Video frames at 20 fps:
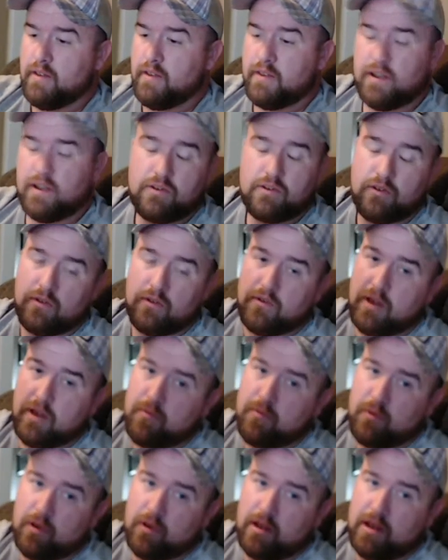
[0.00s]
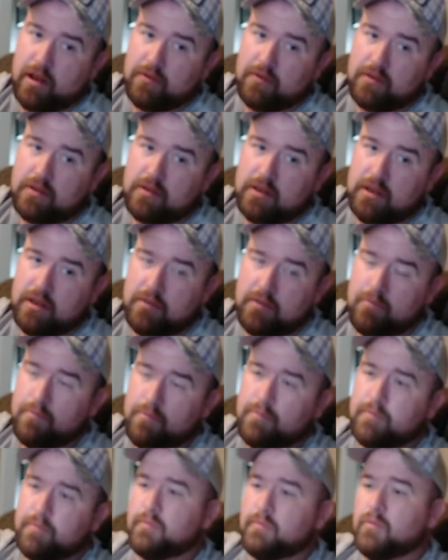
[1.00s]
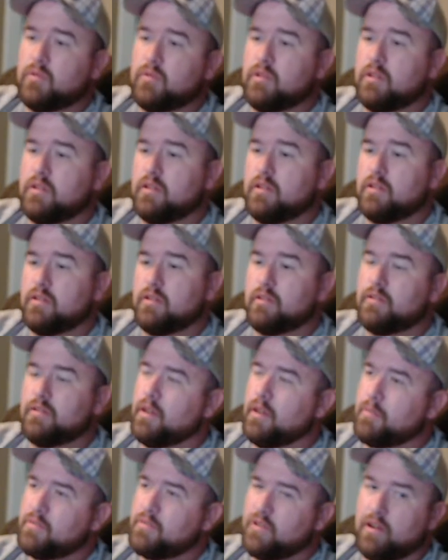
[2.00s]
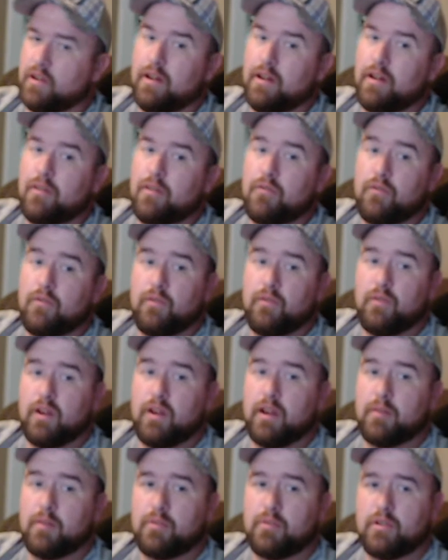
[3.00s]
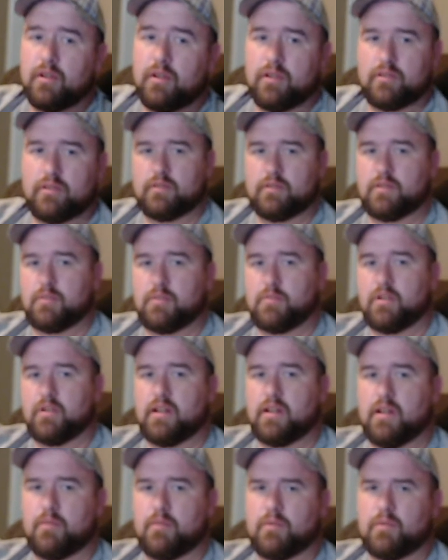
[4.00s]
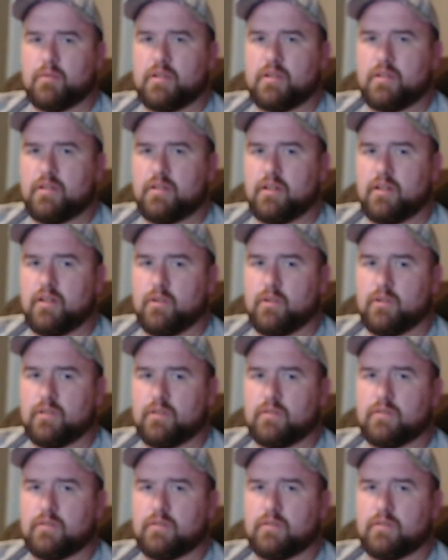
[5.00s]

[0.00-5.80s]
thanks to the Vape for Life team. I'm sorry, Vapor. Come on, camera, where are you going?